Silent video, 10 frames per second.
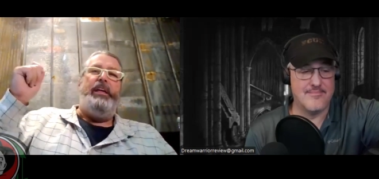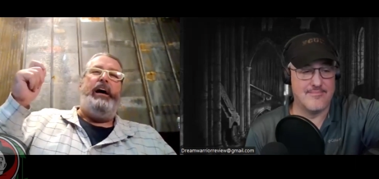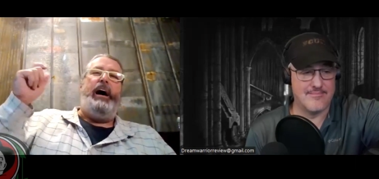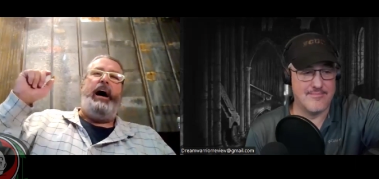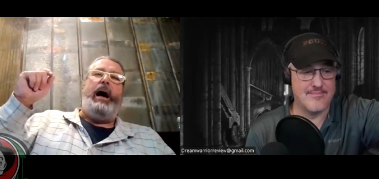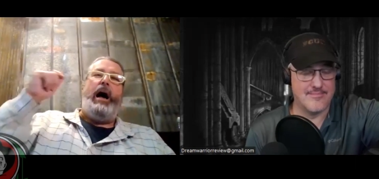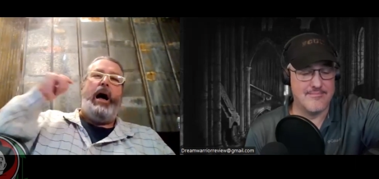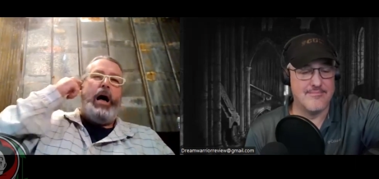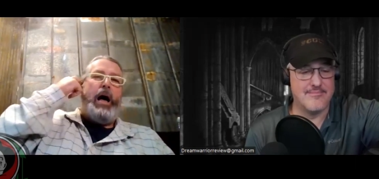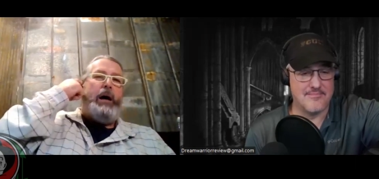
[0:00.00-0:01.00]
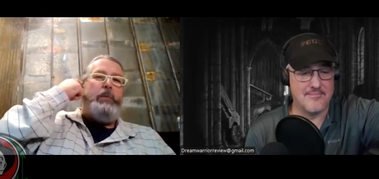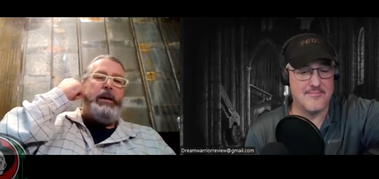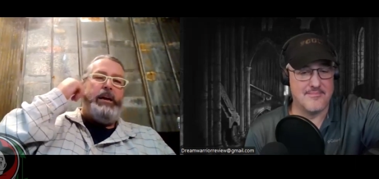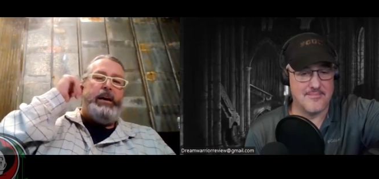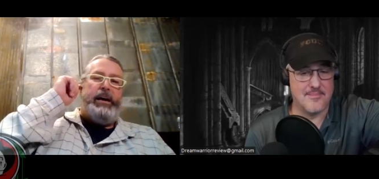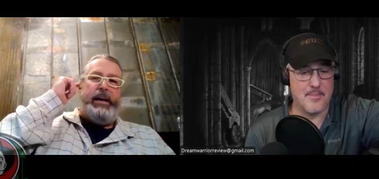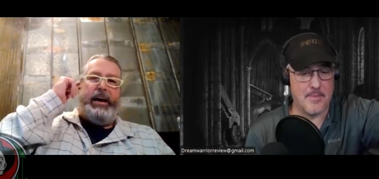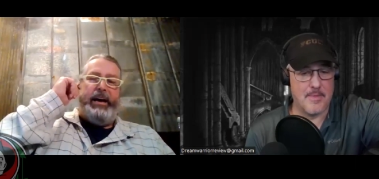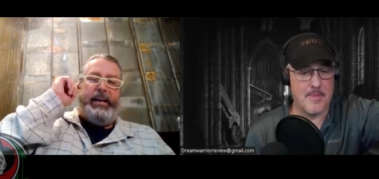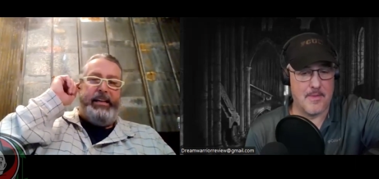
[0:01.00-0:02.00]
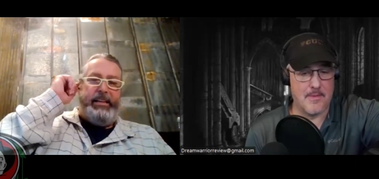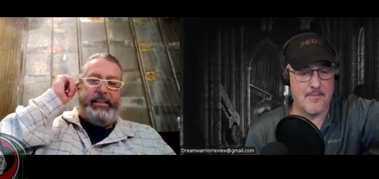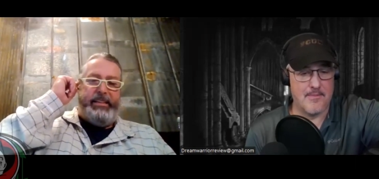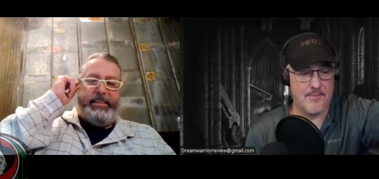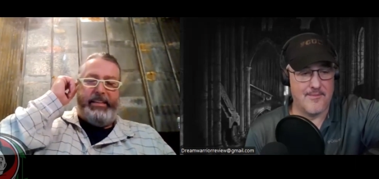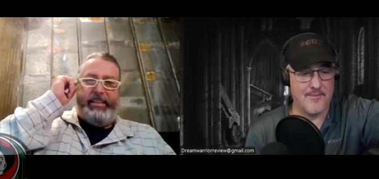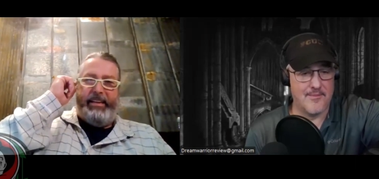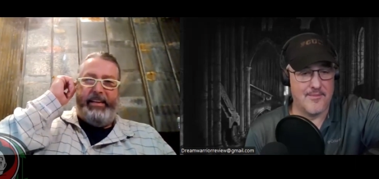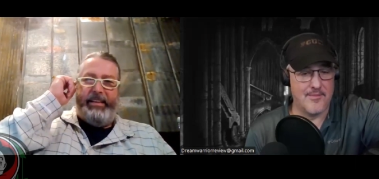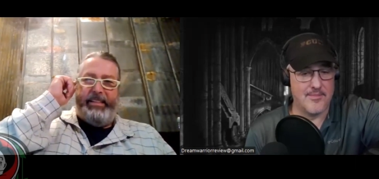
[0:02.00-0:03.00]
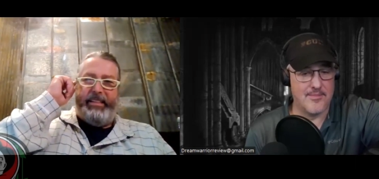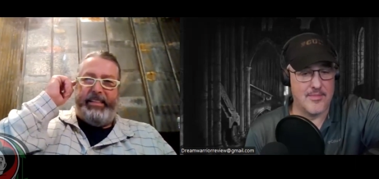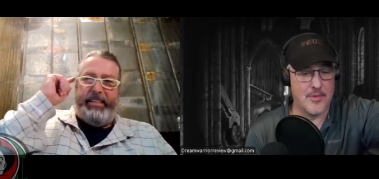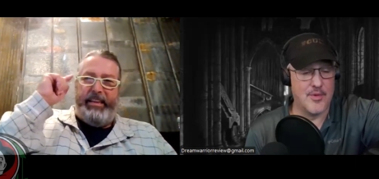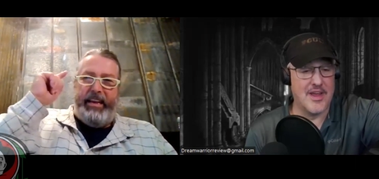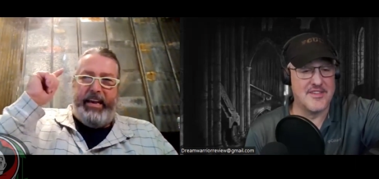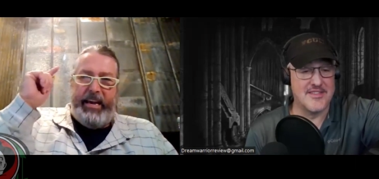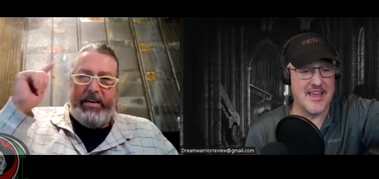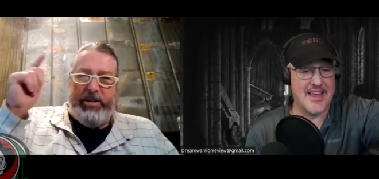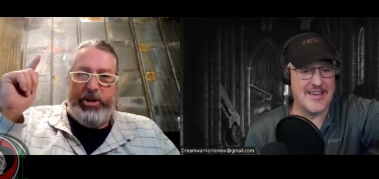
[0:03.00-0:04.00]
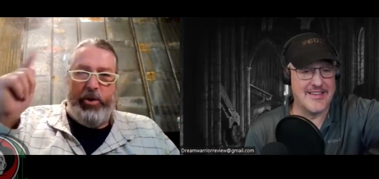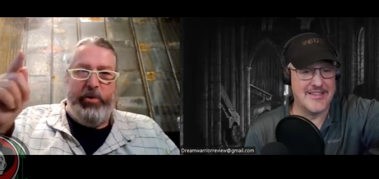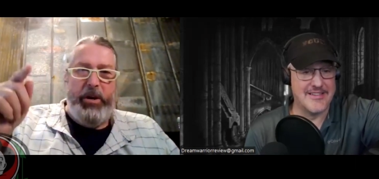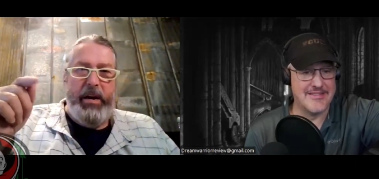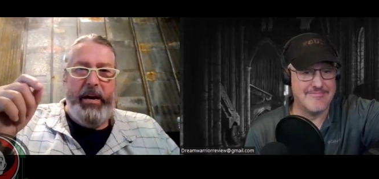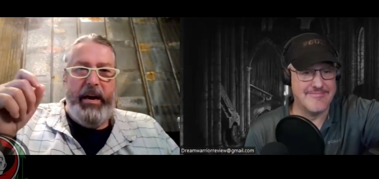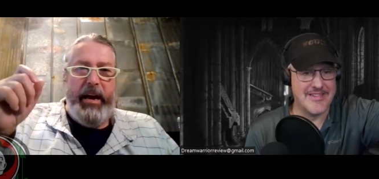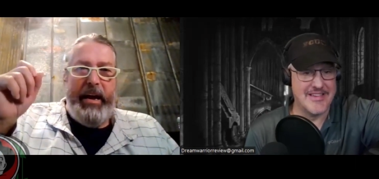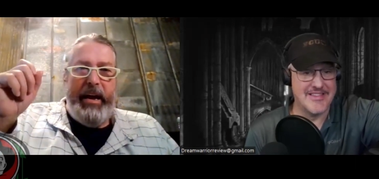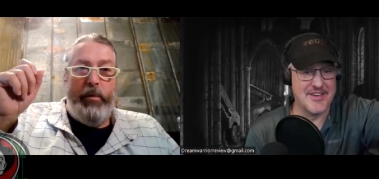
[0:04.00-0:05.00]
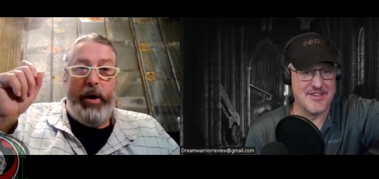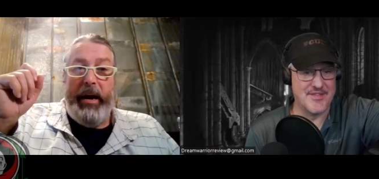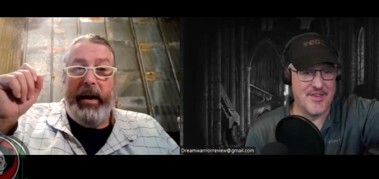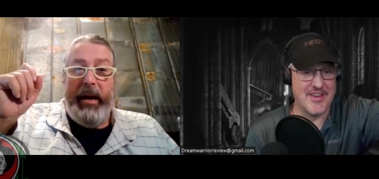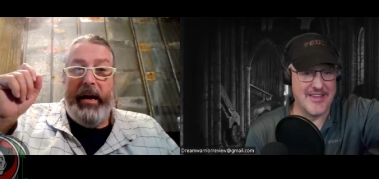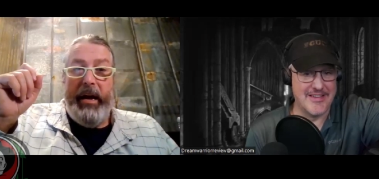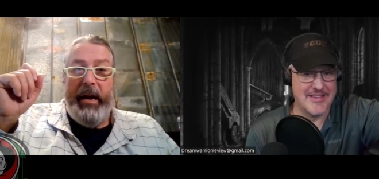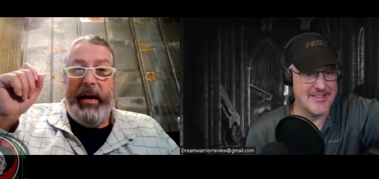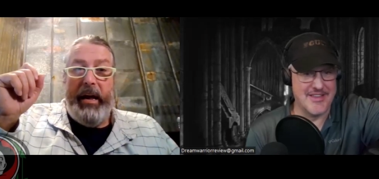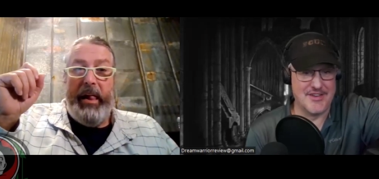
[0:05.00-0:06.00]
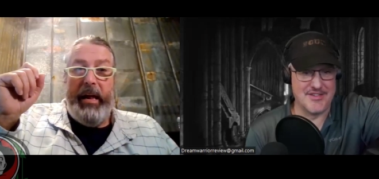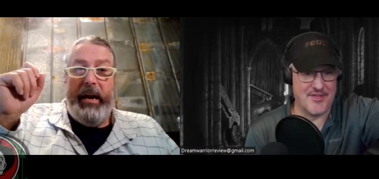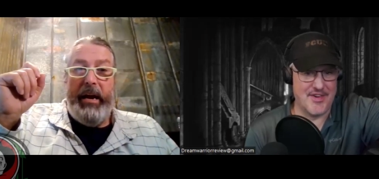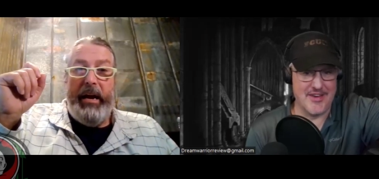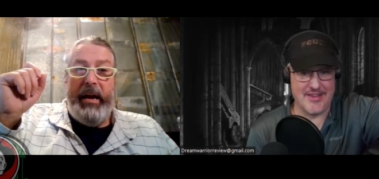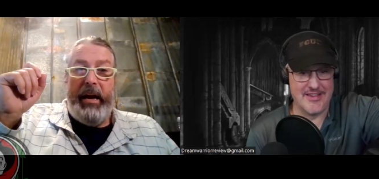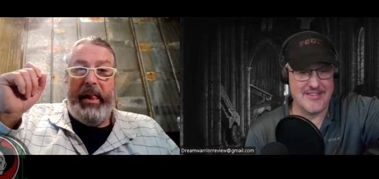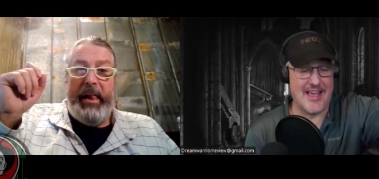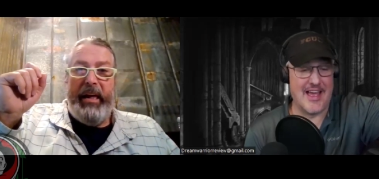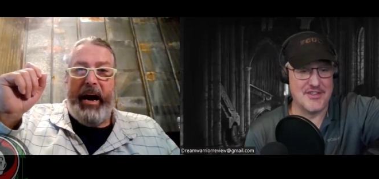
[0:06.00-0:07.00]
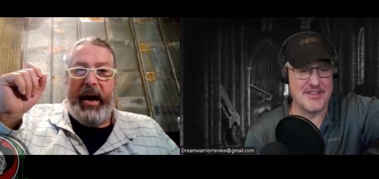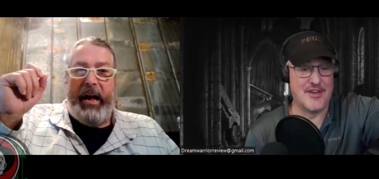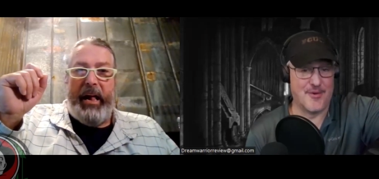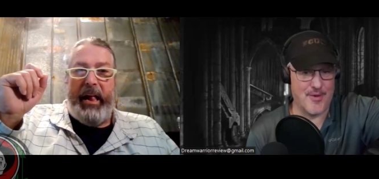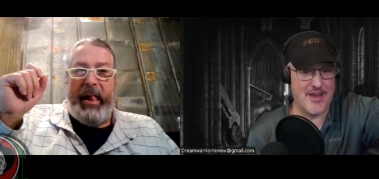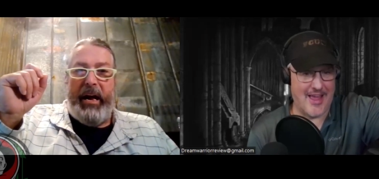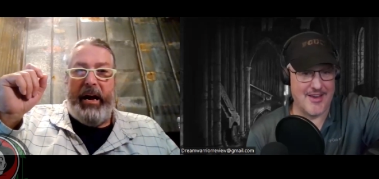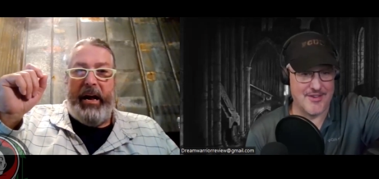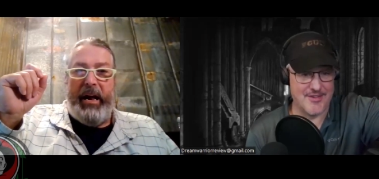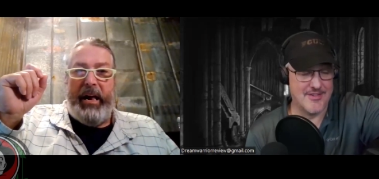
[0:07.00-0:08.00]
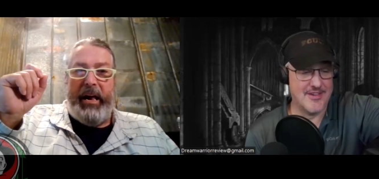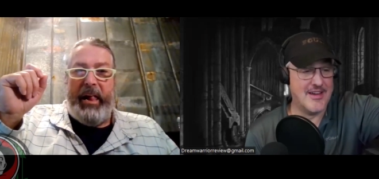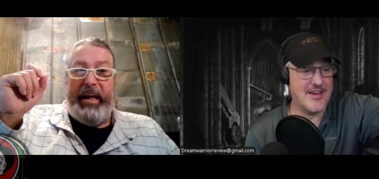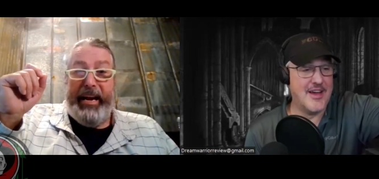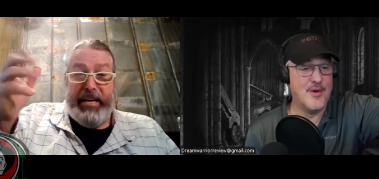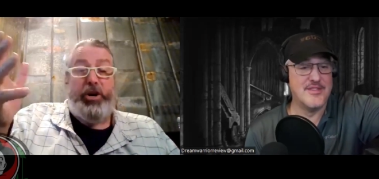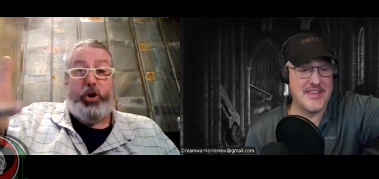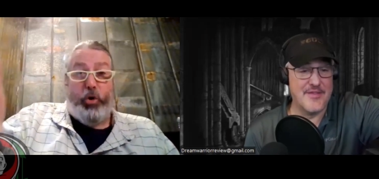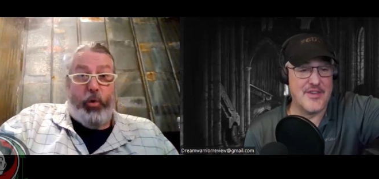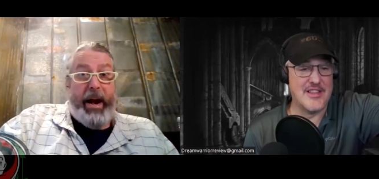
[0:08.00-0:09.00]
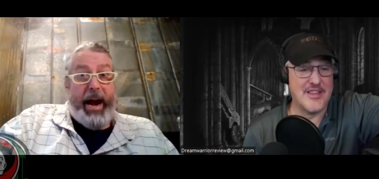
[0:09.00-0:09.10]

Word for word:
Speaker 1: I, I, I mean, I, I,
Speaker 2: Well, not just that. Goes, he's not just what? funny. He's not just funny. He's actually a great actor he who's given a, a